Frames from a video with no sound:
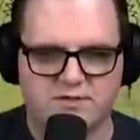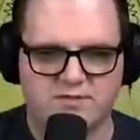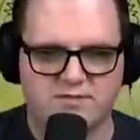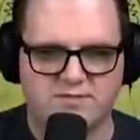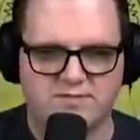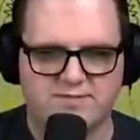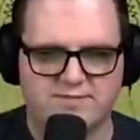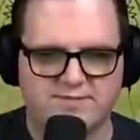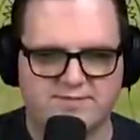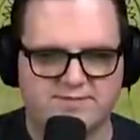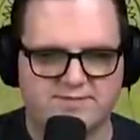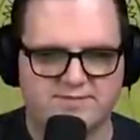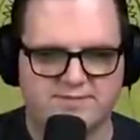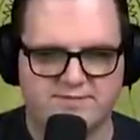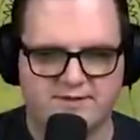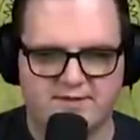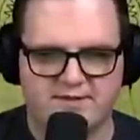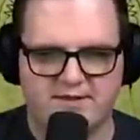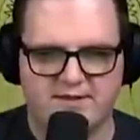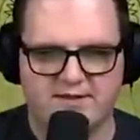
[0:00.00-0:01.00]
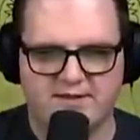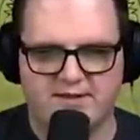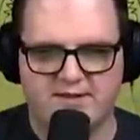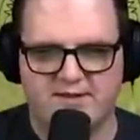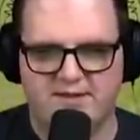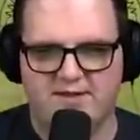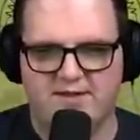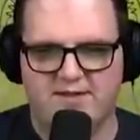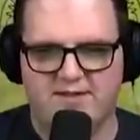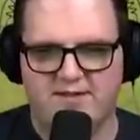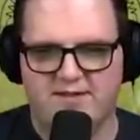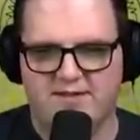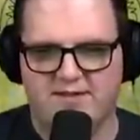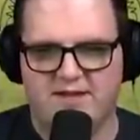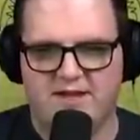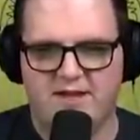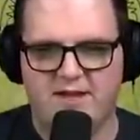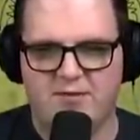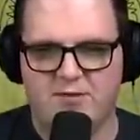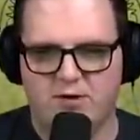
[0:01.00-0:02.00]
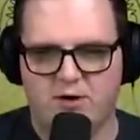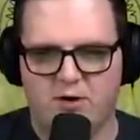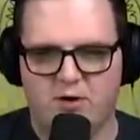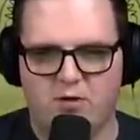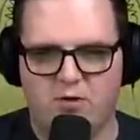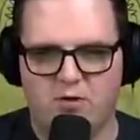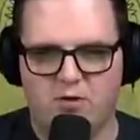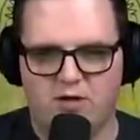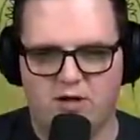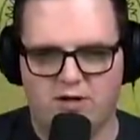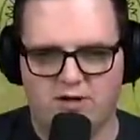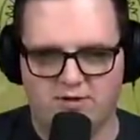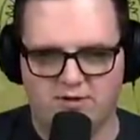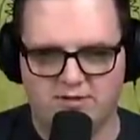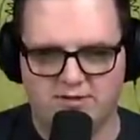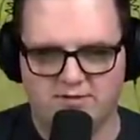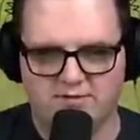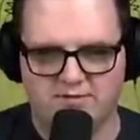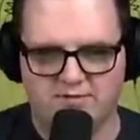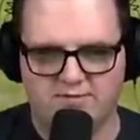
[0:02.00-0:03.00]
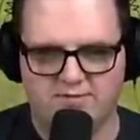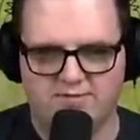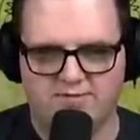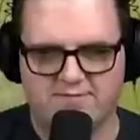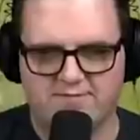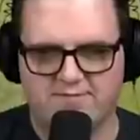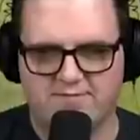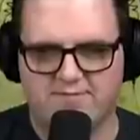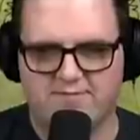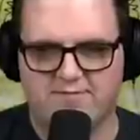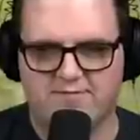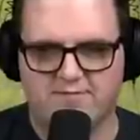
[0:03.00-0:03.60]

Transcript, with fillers: a H. I know a, a hole cutter. Fence.